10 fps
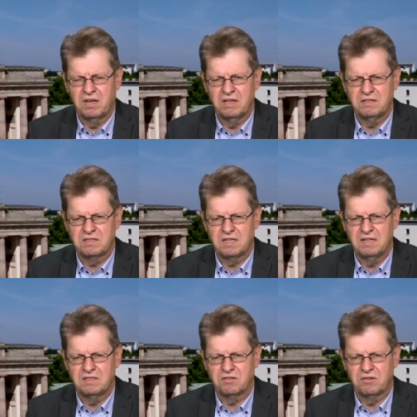United
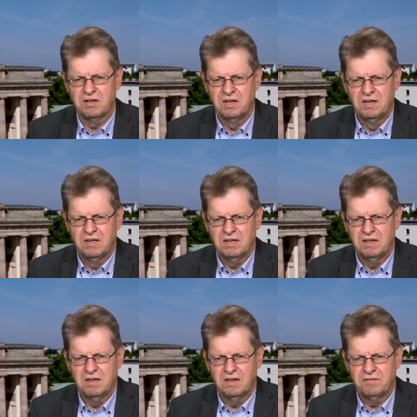States or
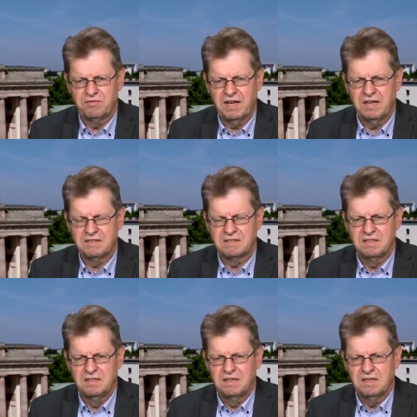uh, in France.
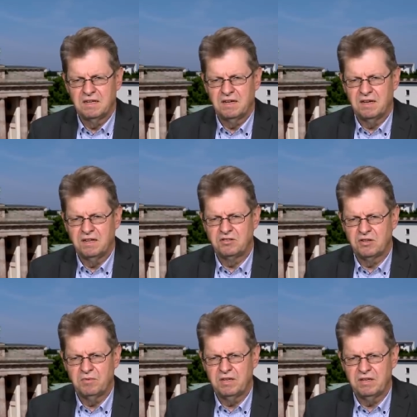Uh, in
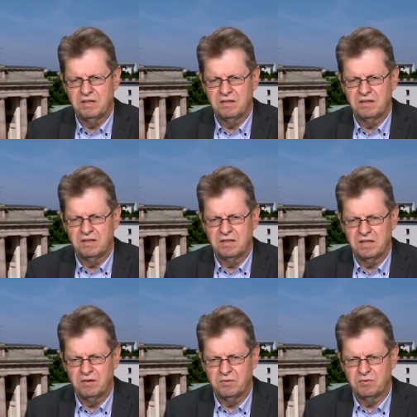Germany,
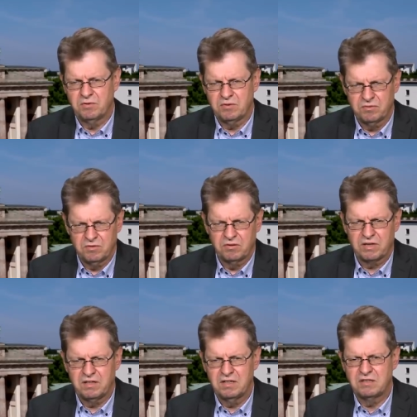they, you
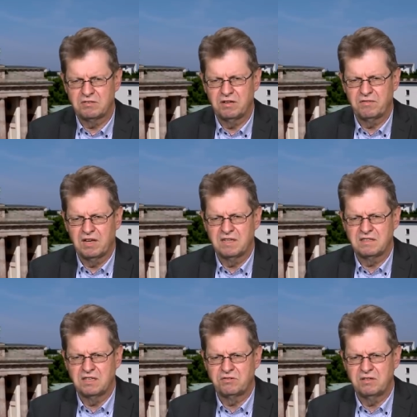look at the history of the
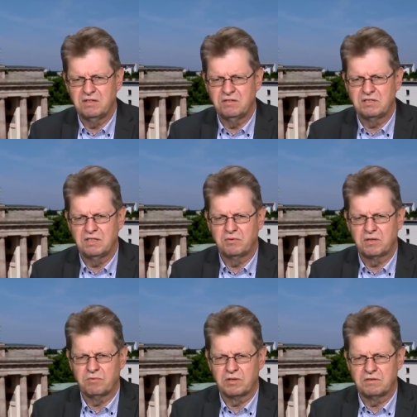last century and you see
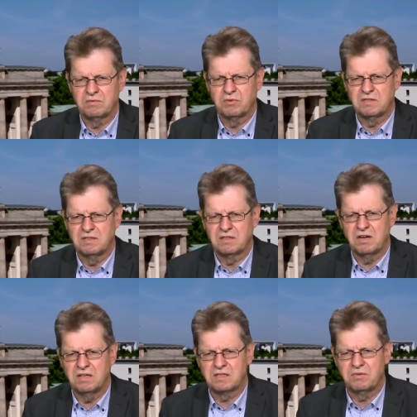what, what was the
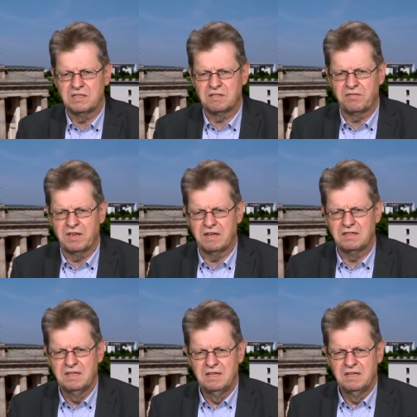consequence of that.